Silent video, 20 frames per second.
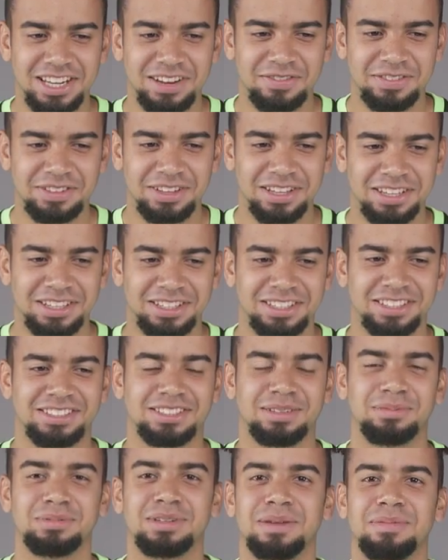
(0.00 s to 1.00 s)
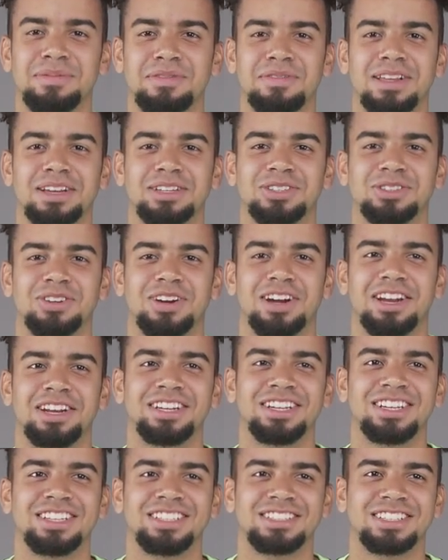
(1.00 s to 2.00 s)
definitely like some type of electronic.
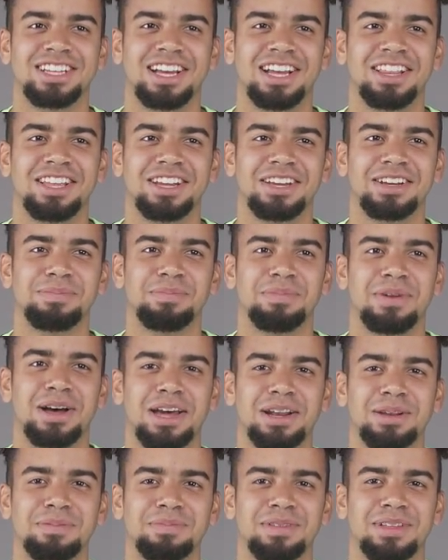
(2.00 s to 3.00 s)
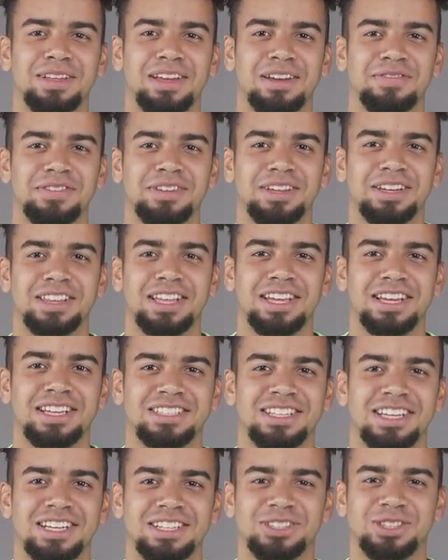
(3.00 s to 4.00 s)
It's got like a bottom. I feel like that has
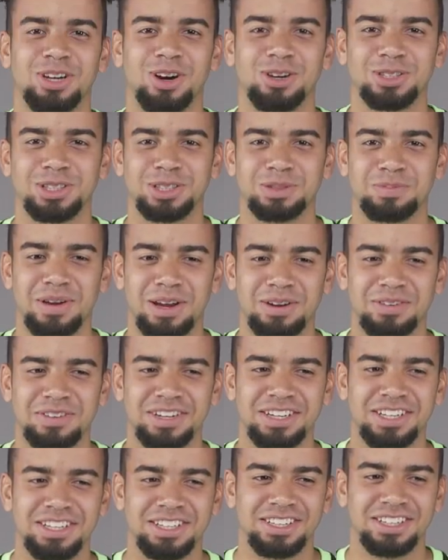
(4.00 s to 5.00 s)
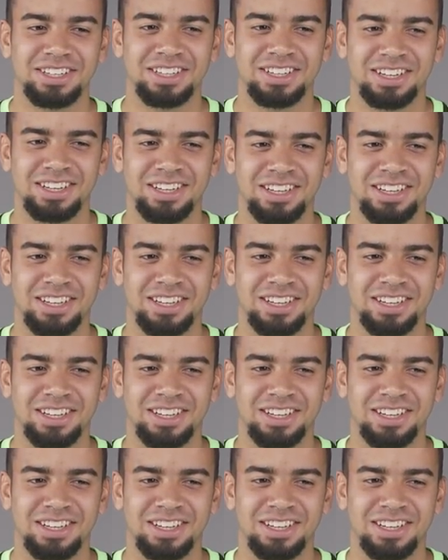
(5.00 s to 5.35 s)
like a charging spot right here.